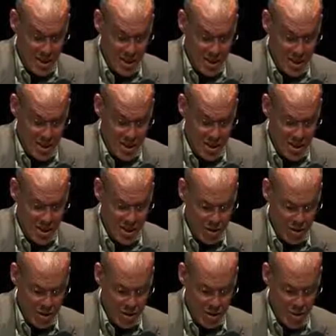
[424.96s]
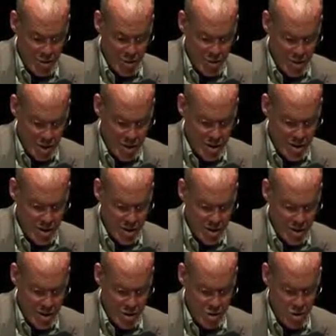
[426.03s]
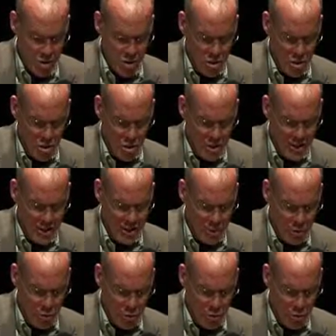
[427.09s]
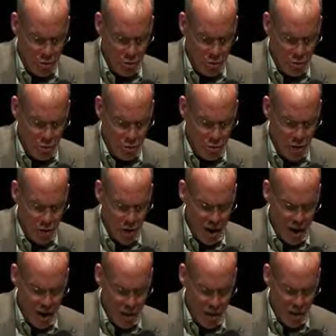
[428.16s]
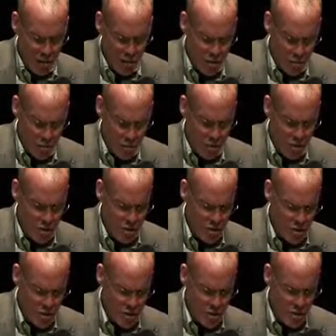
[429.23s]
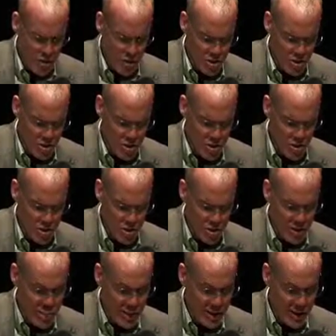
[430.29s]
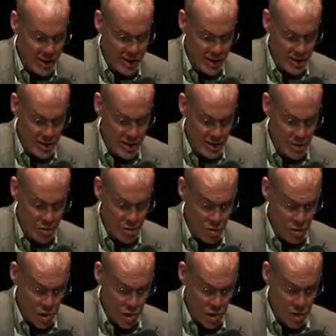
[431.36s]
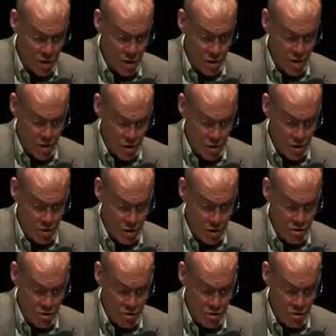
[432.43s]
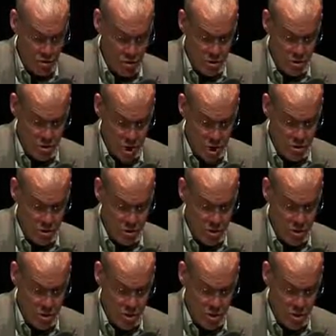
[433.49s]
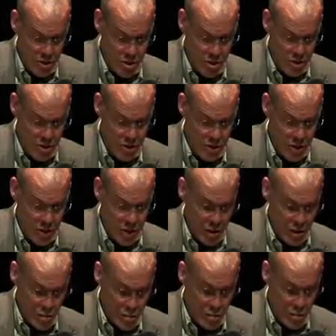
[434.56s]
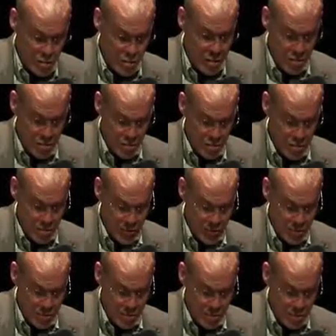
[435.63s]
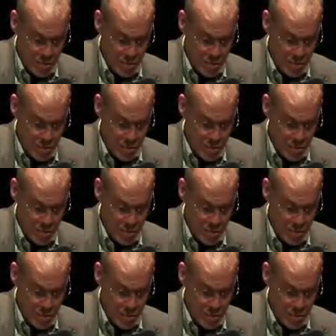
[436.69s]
into scale, makes it easier to start thinking subversive thoughts. If there is a phrase that sticks in the mind and in the craw from the last few years, it is too big to fail.